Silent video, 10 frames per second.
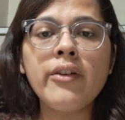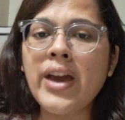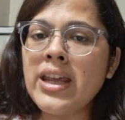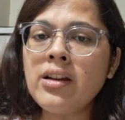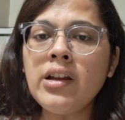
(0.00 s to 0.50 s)

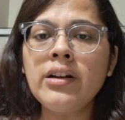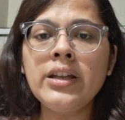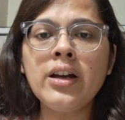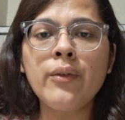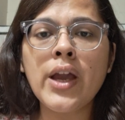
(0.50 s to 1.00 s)
very
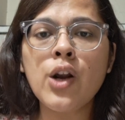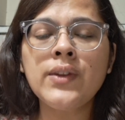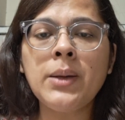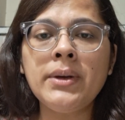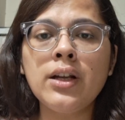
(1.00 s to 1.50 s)
clearly aware of
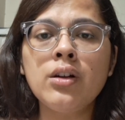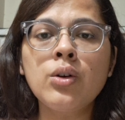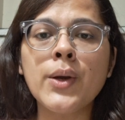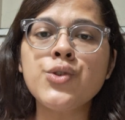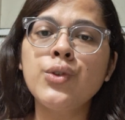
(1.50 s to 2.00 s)
that particular
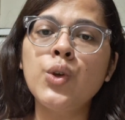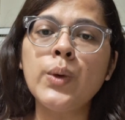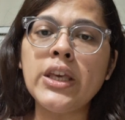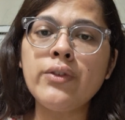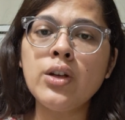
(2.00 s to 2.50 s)
question you
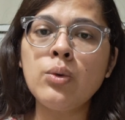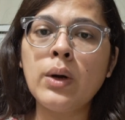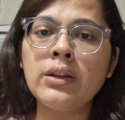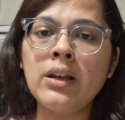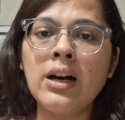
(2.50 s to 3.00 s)
even know
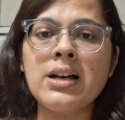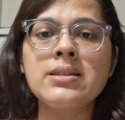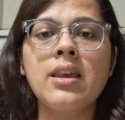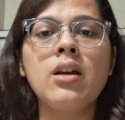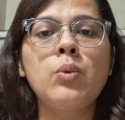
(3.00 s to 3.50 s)
what they're
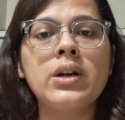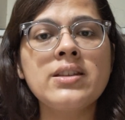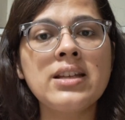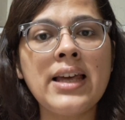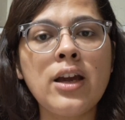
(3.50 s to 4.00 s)
asking what
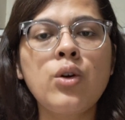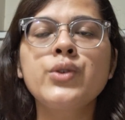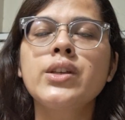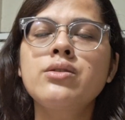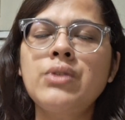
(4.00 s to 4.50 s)
is the
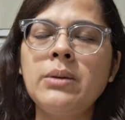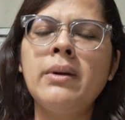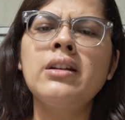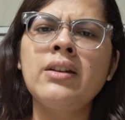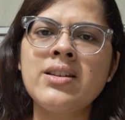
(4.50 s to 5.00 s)
diagnosis
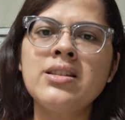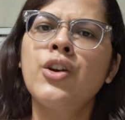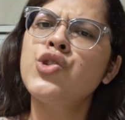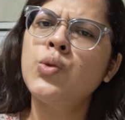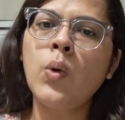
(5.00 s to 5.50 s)
treatment
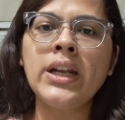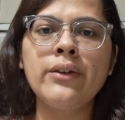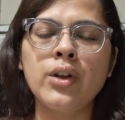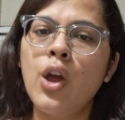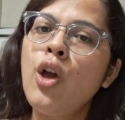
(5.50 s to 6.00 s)
investigation
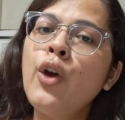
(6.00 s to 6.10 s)
whatever